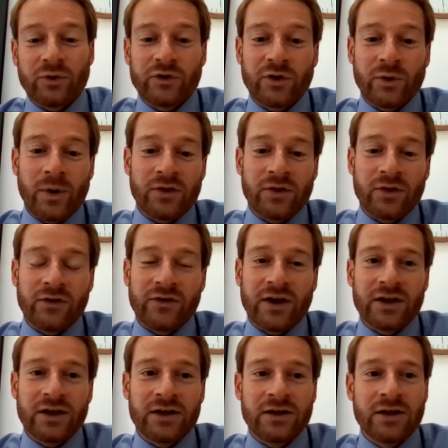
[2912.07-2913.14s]
So whether there's
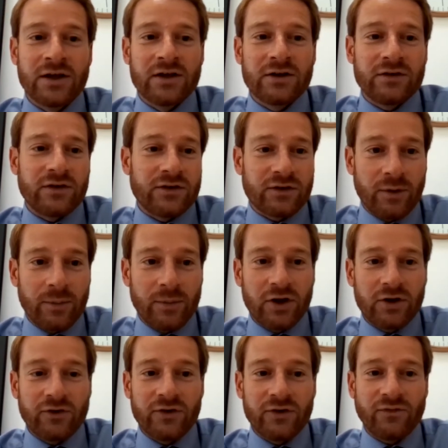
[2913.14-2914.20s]
any
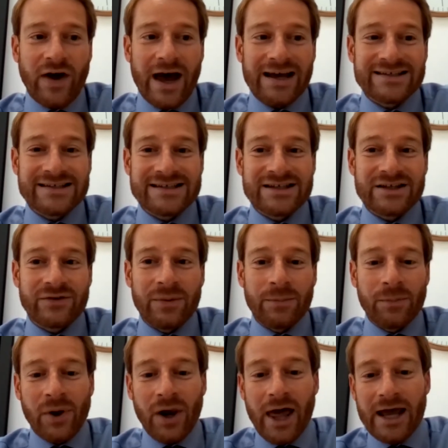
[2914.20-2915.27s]
discriminatory factors that are
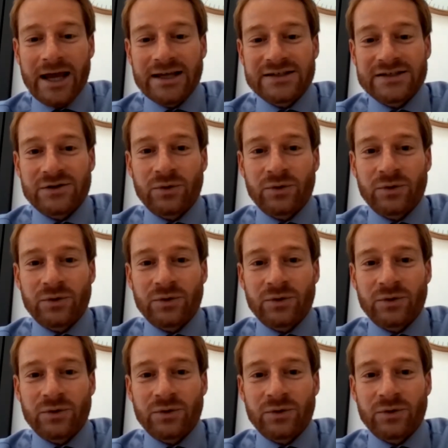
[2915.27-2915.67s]
in place,